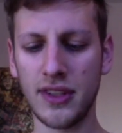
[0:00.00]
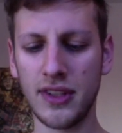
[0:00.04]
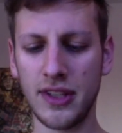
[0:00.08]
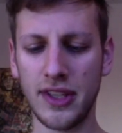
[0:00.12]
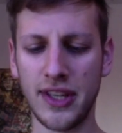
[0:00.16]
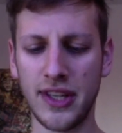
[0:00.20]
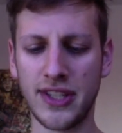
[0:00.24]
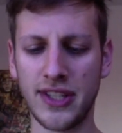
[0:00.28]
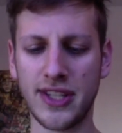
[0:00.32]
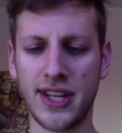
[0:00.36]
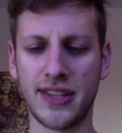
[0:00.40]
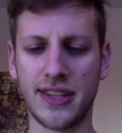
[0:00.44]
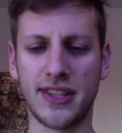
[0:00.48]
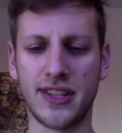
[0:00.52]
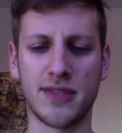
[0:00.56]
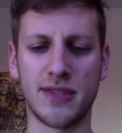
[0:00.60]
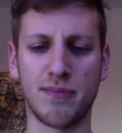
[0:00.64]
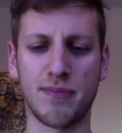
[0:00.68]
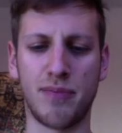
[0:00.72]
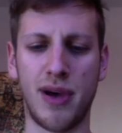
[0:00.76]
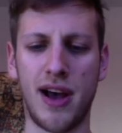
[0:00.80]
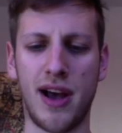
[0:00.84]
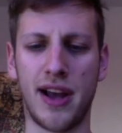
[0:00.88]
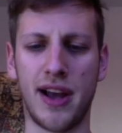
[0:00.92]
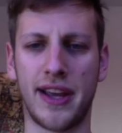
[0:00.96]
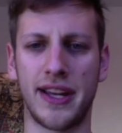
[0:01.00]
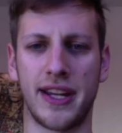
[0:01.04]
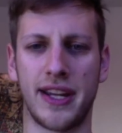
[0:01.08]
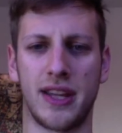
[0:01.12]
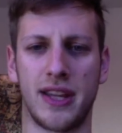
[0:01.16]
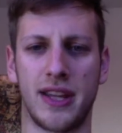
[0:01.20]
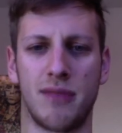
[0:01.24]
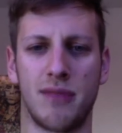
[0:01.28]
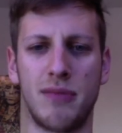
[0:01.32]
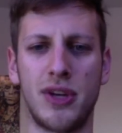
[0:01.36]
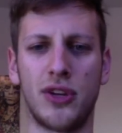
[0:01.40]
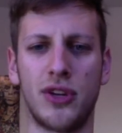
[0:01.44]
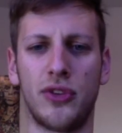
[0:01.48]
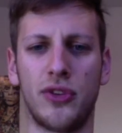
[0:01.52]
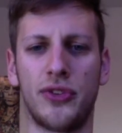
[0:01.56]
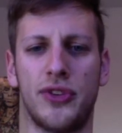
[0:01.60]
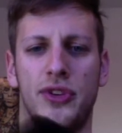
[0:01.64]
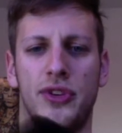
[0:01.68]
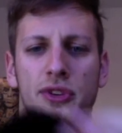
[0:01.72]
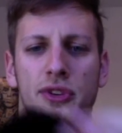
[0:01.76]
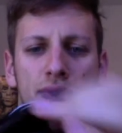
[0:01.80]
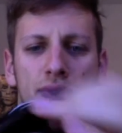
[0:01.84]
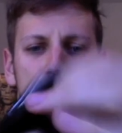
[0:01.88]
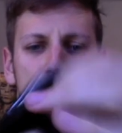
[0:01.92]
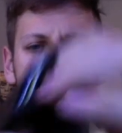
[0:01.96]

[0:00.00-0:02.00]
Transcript: it's got this pocket in the middle too,